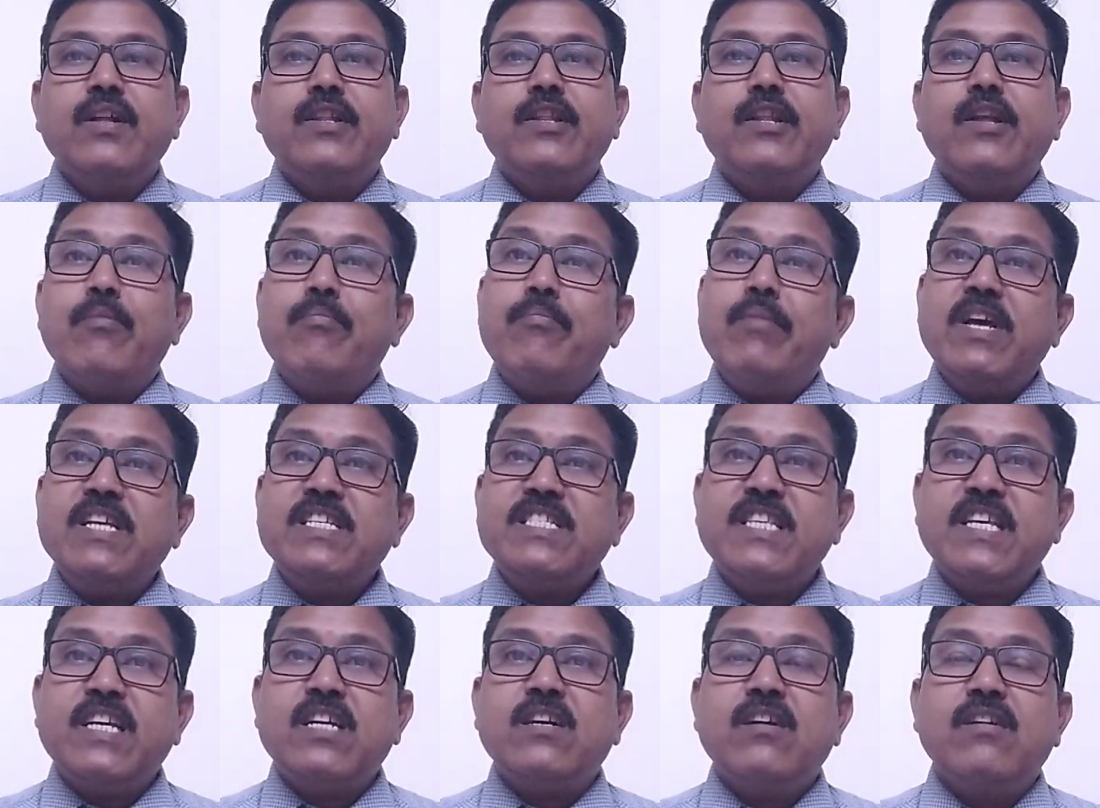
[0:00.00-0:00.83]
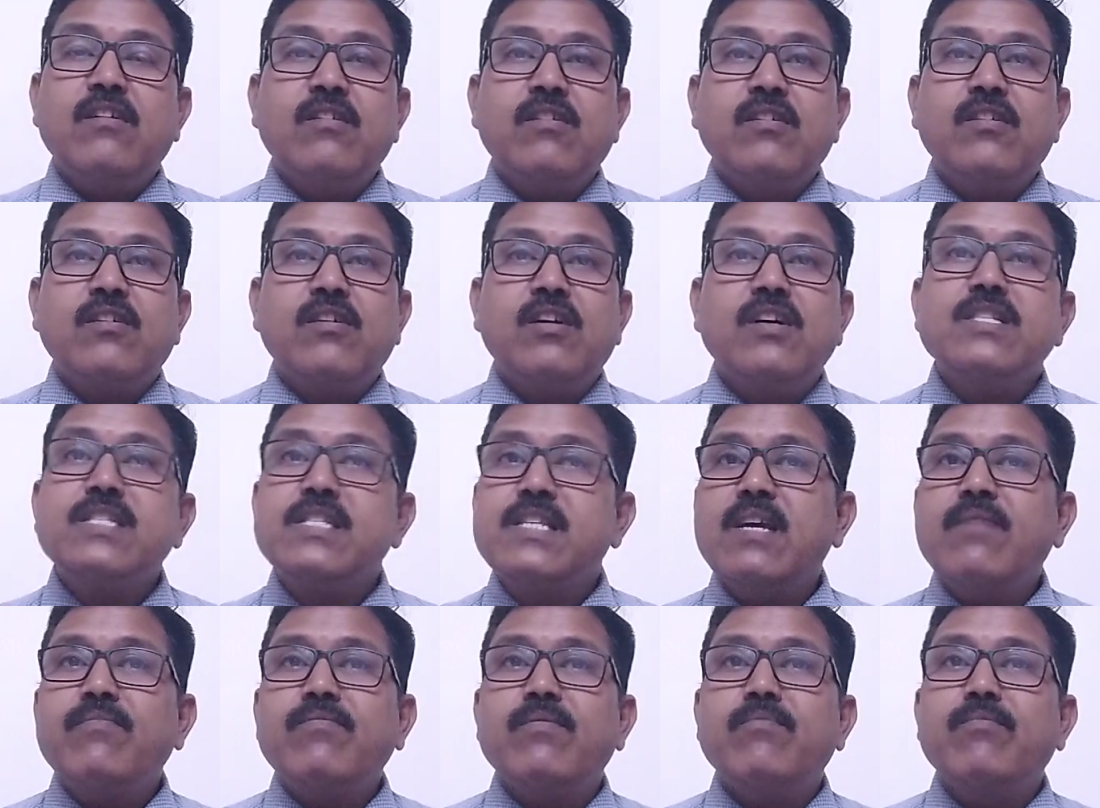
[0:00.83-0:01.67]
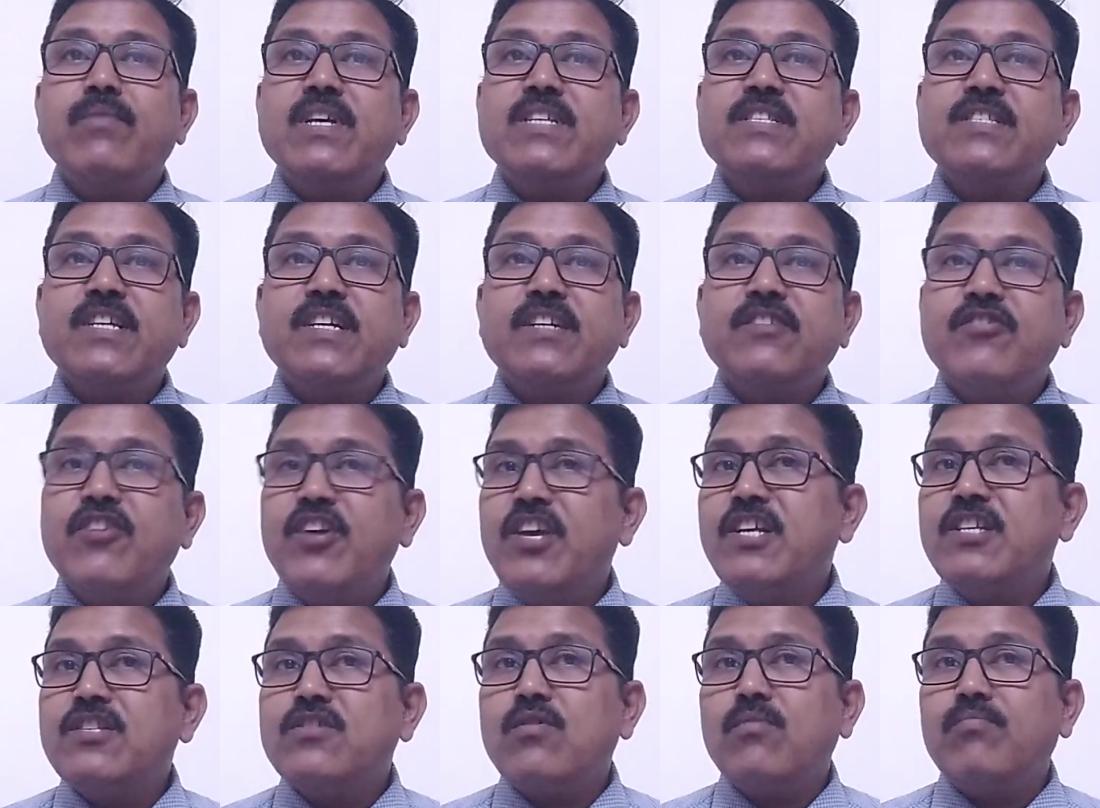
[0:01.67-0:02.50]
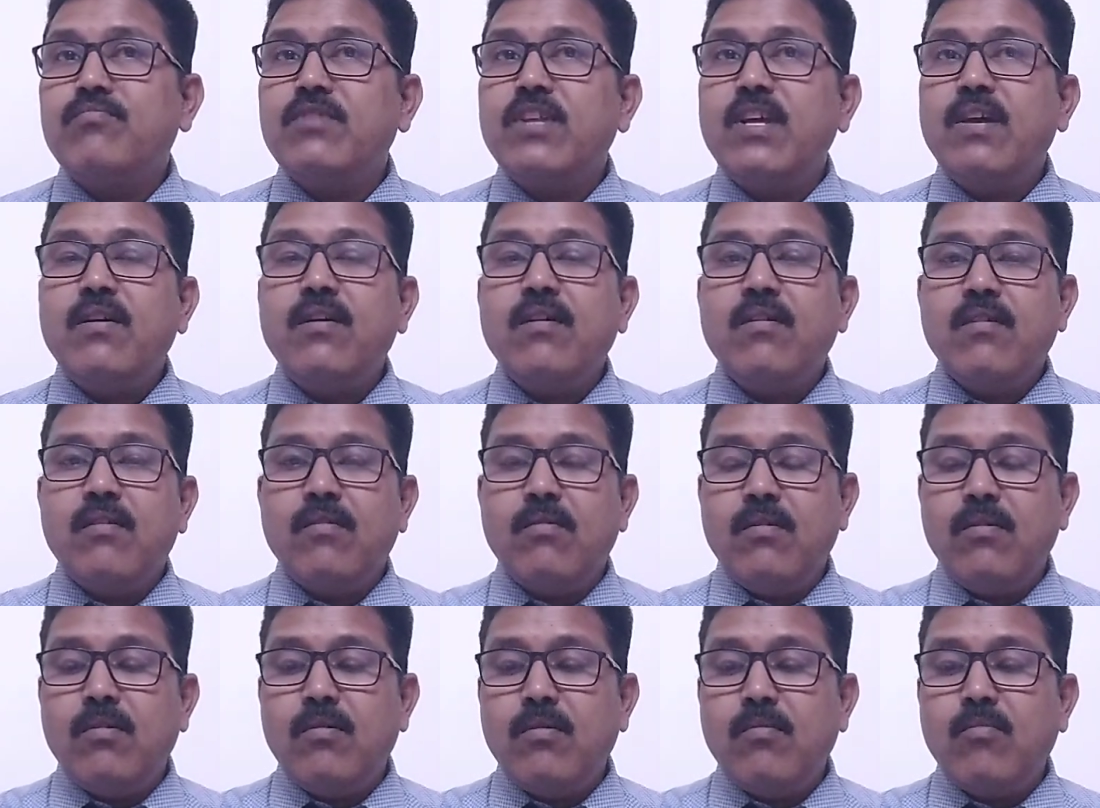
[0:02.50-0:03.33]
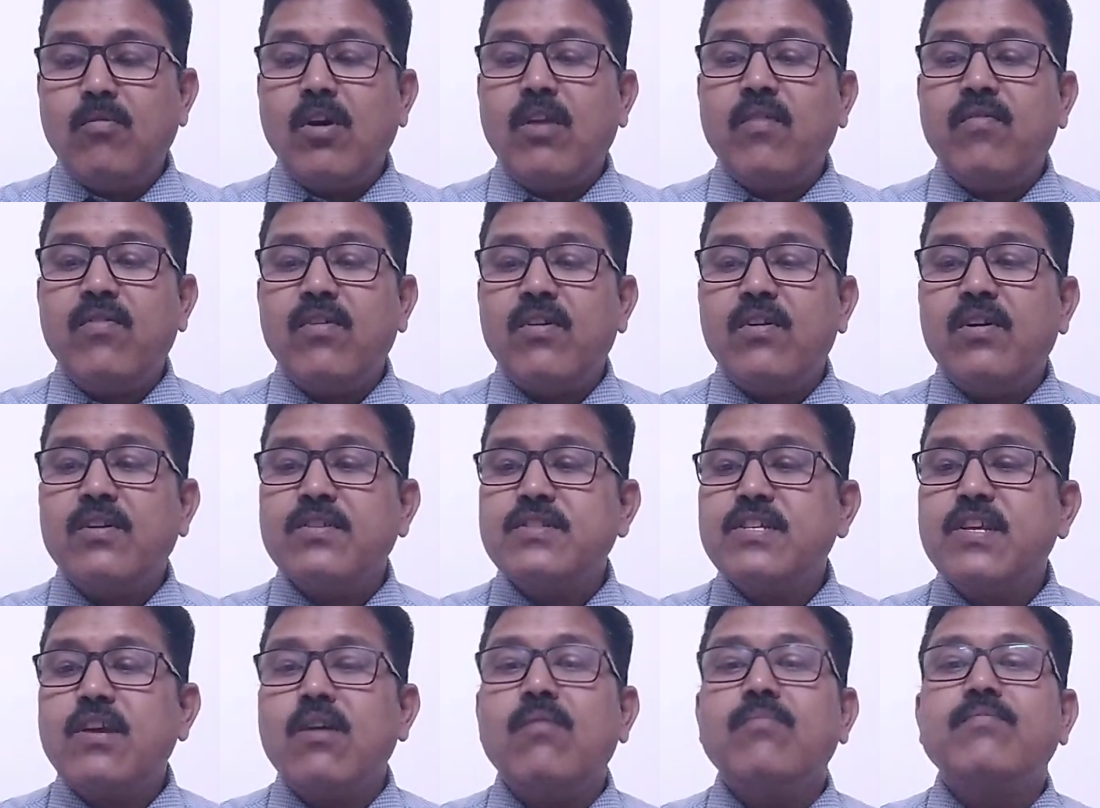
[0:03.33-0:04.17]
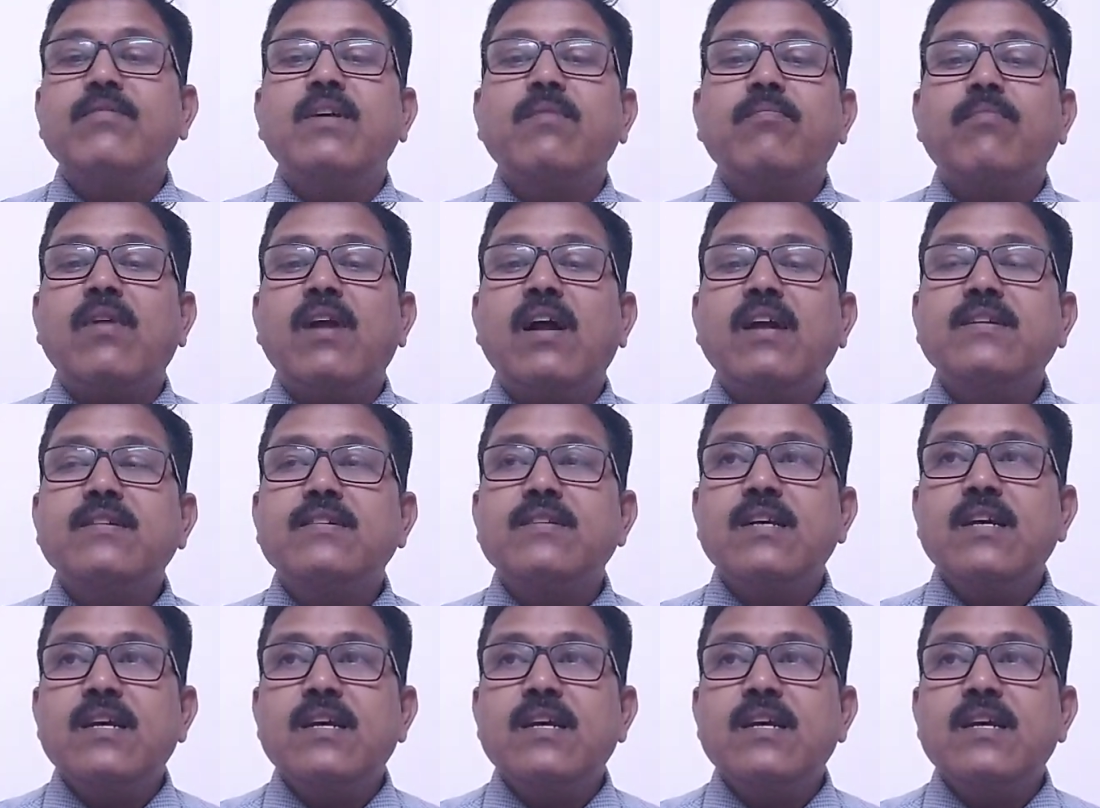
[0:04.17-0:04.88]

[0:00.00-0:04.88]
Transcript: the basic concept, basic things of the morphology of the plant.